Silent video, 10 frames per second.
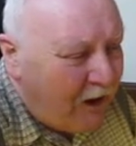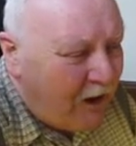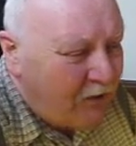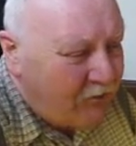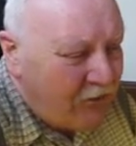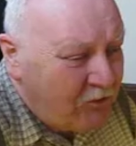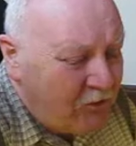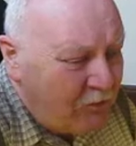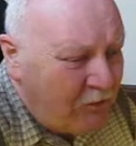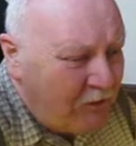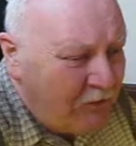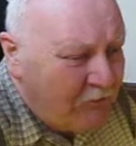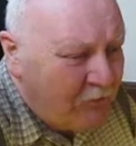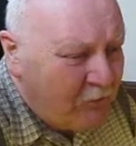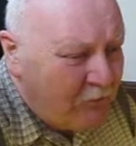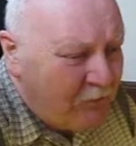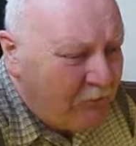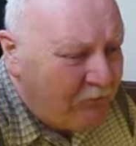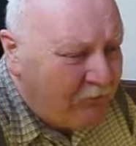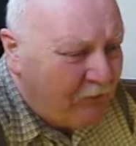I genuinely believe that we'd be
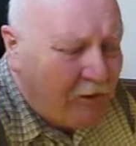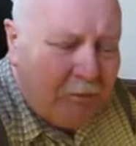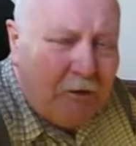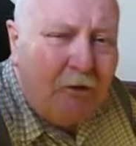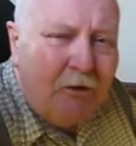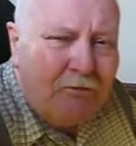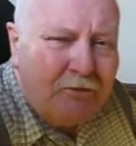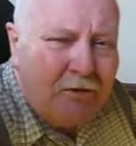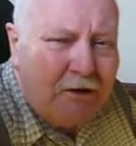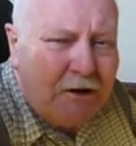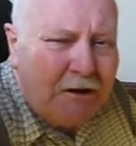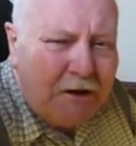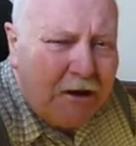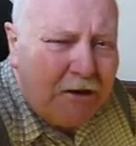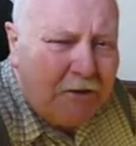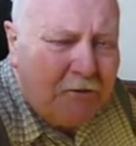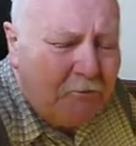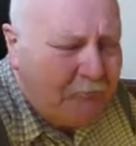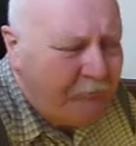far better off in the United Kingdom.